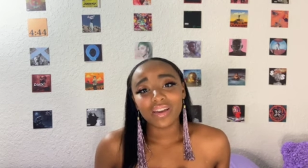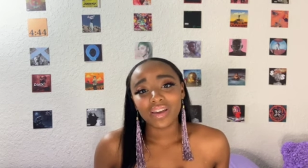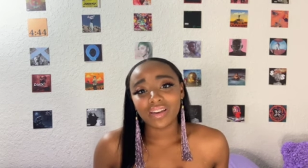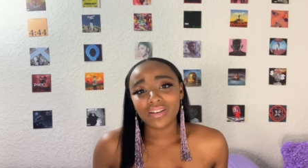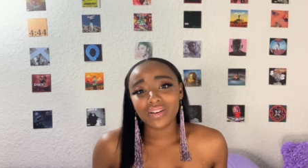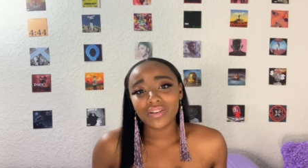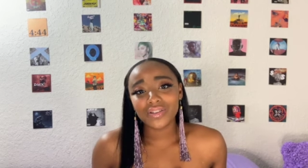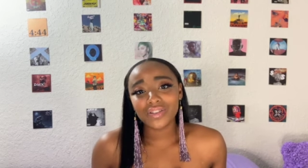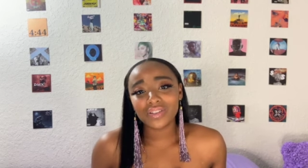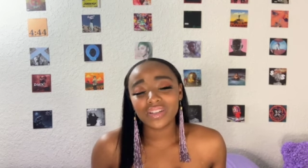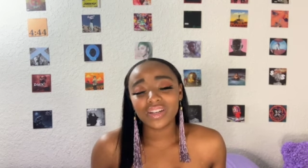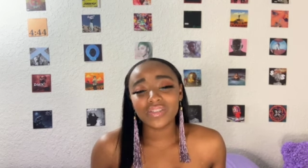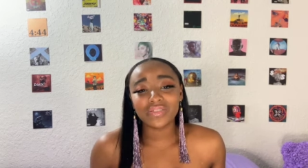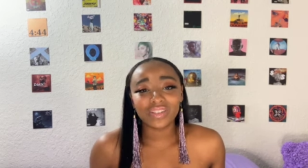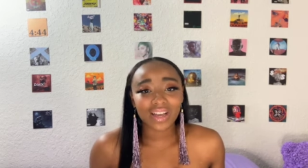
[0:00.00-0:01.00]
And also
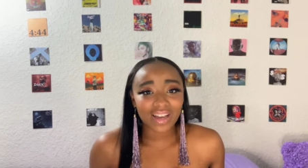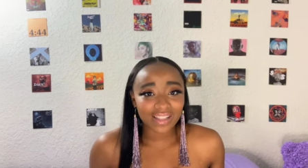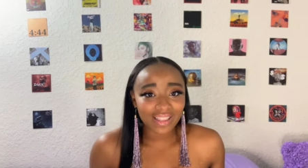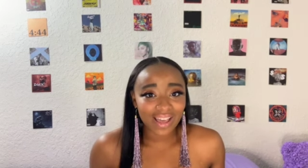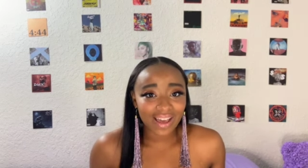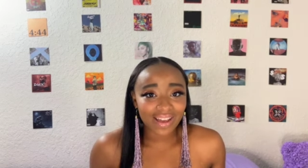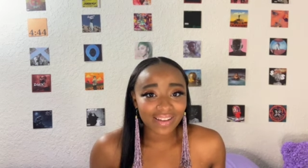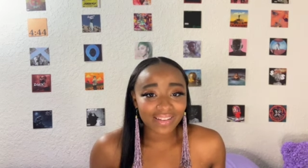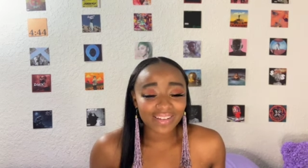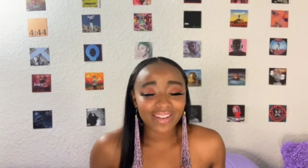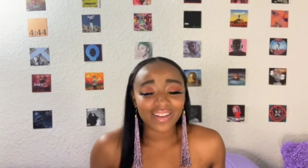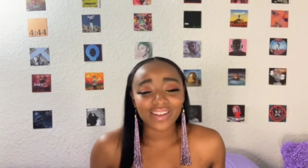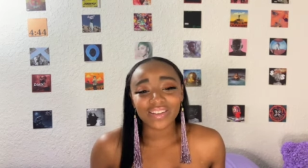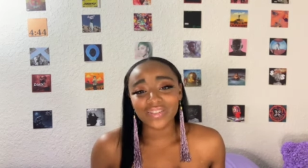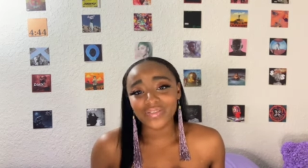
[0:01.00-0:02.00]
love lilac
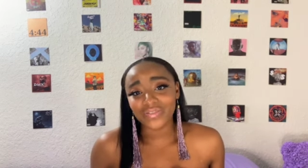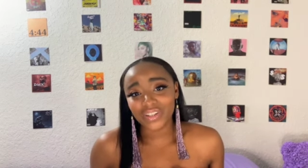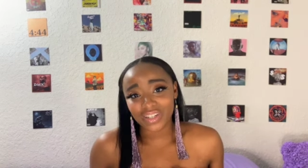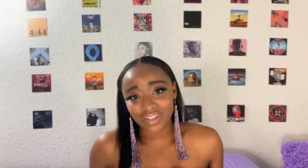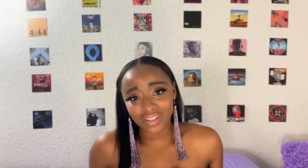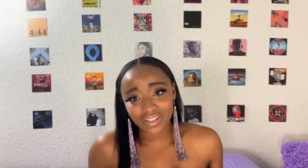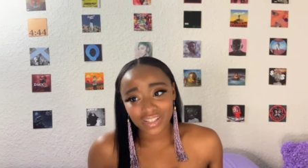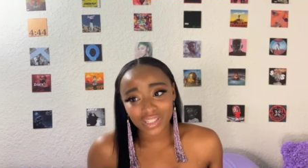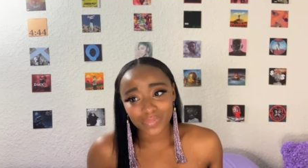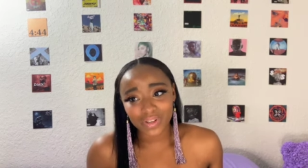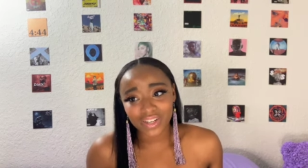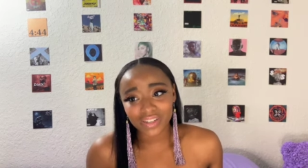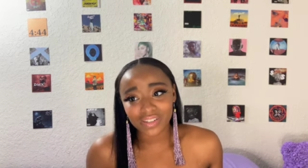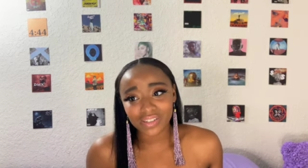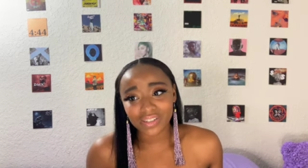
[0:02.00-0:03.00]
and vanilla
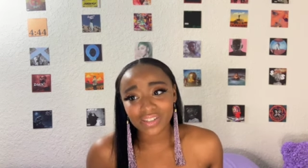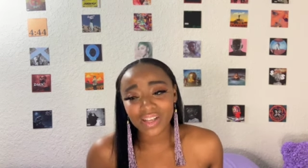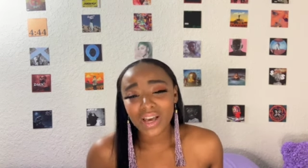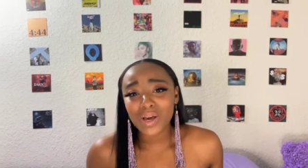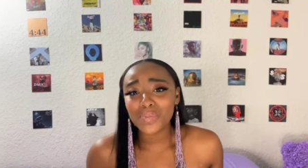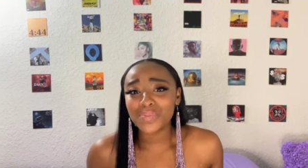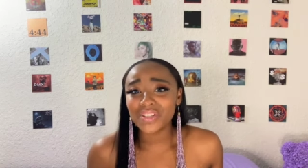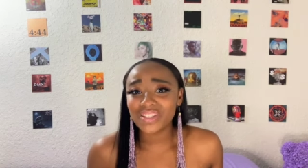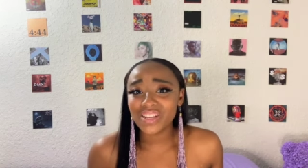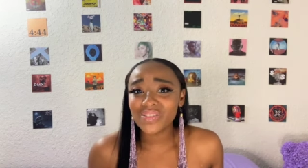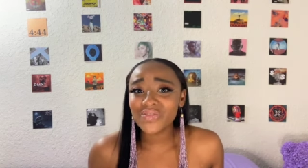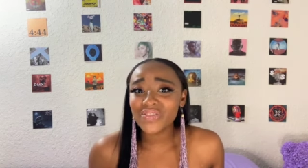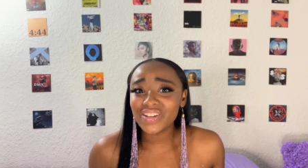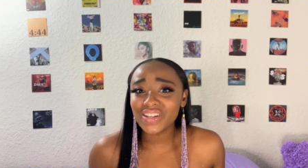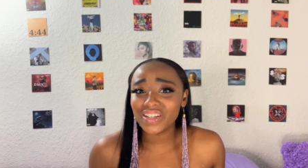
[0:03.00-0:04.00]
smells, but some
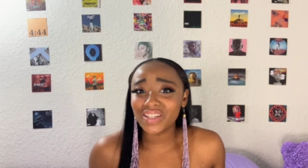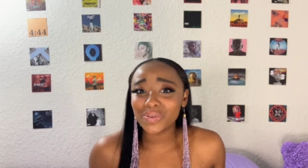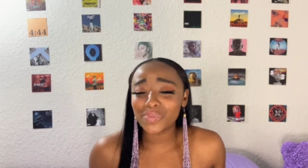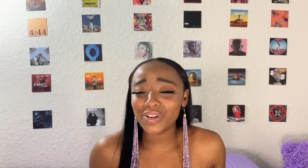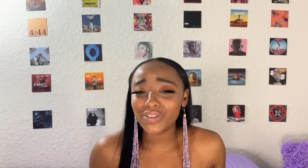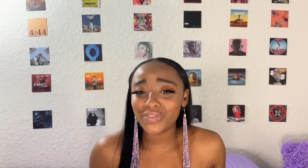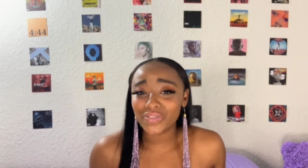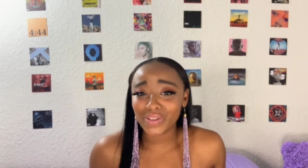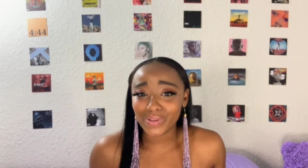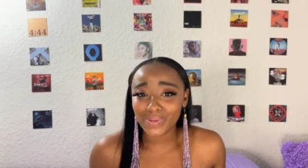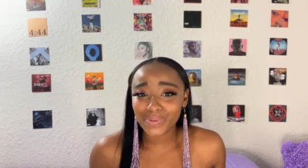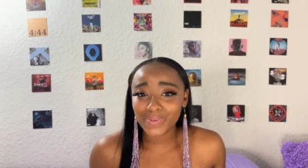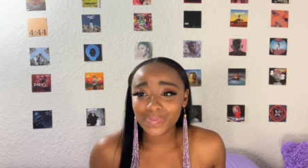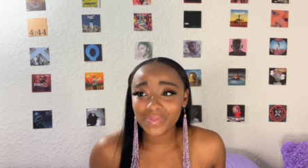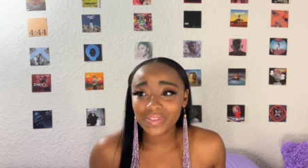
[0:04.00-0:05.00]
vanilla
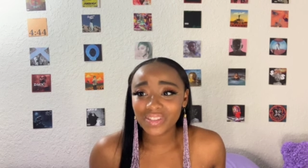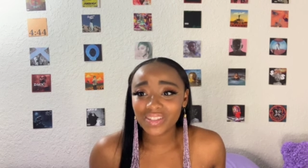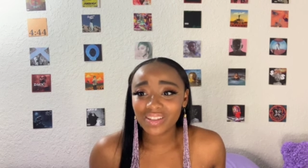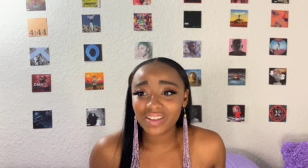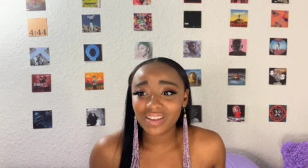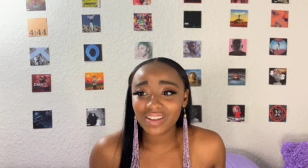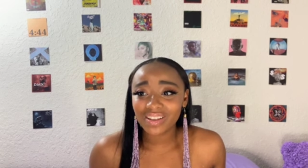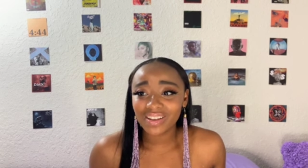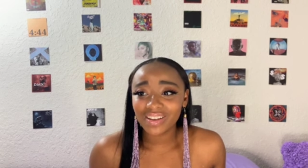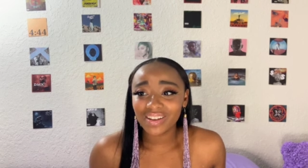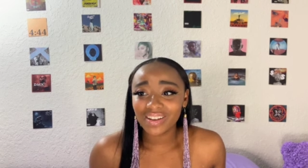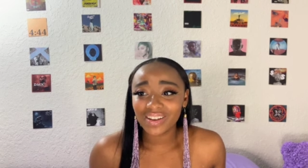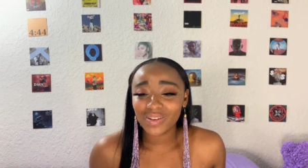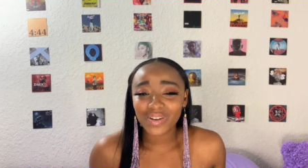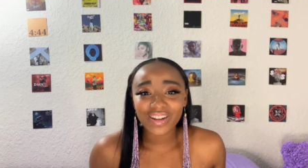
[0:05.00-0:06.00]
perfumes,
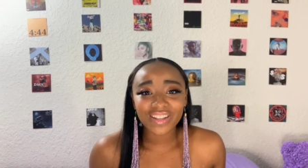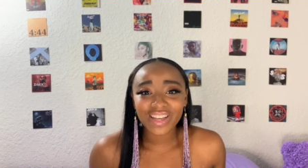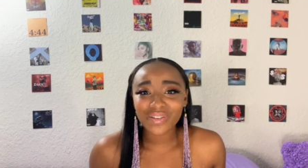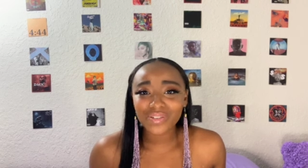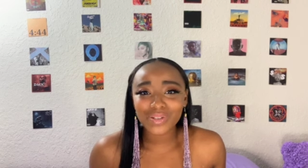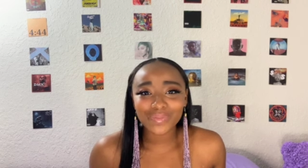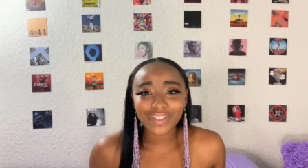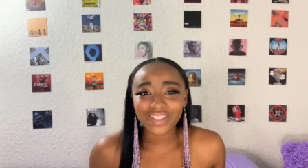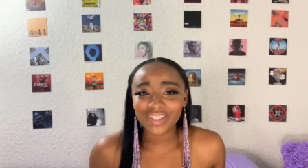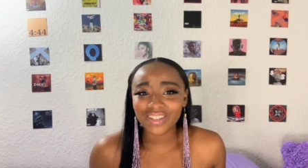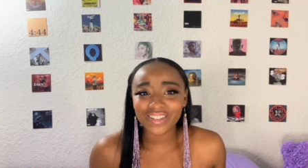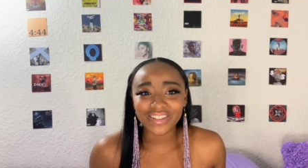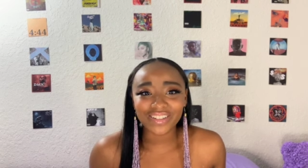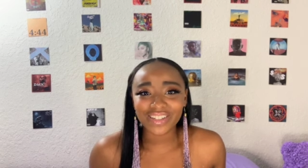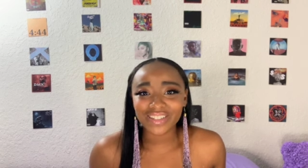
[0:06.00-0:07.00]
why do they have so much
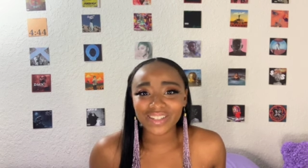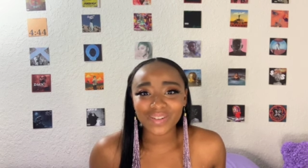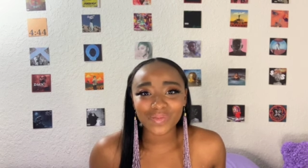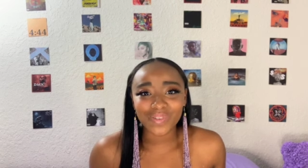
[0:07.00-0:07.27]
glitter in them?